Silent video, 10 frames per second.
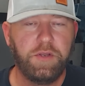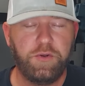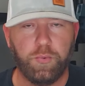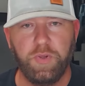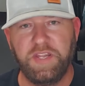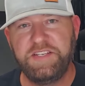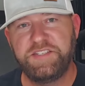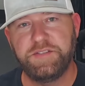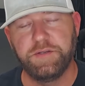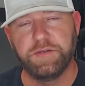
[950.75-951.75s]
to
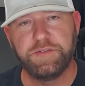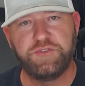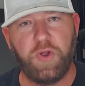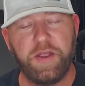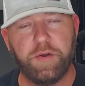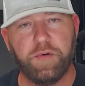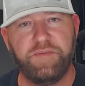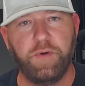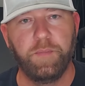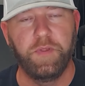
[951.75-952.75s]
release the striker
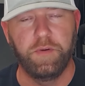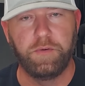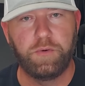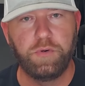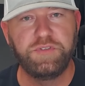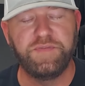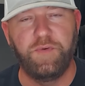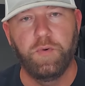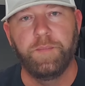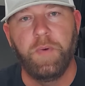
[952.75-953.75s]
from the
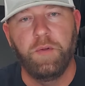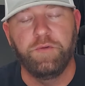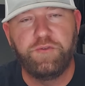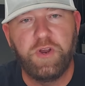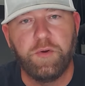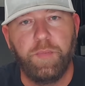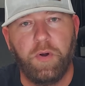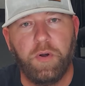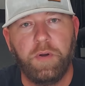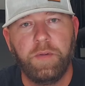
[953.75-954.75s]
cruciform on the trigger
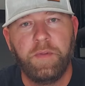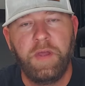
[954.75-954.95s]
bar